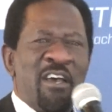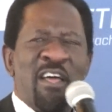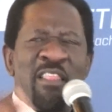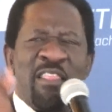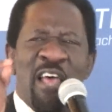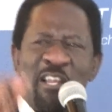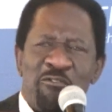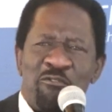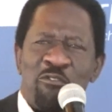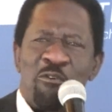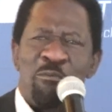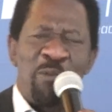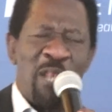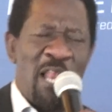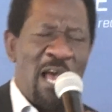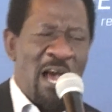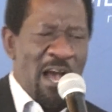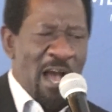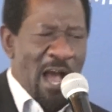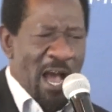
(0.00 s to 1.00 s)
That
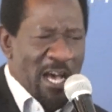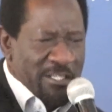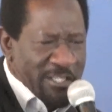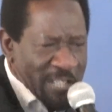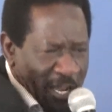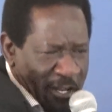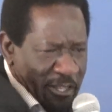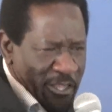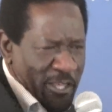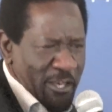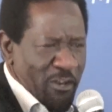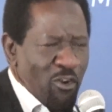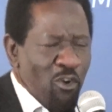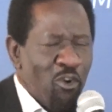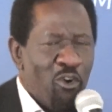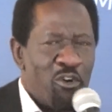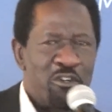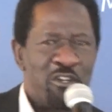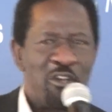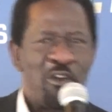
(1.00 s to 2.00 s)
formula has that thing
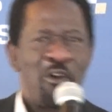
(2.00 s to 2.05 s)
called